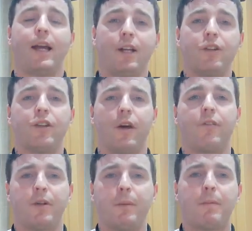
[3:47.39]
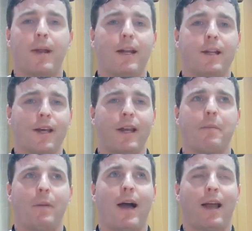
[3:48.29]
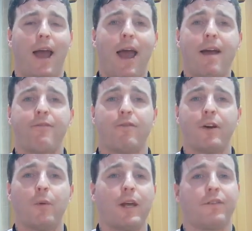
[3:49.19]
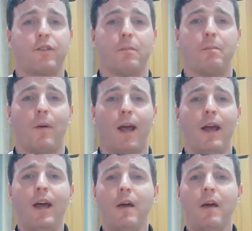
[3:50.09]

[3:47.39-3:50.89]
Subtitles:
He deserves to be playing centre-back every week for somebody,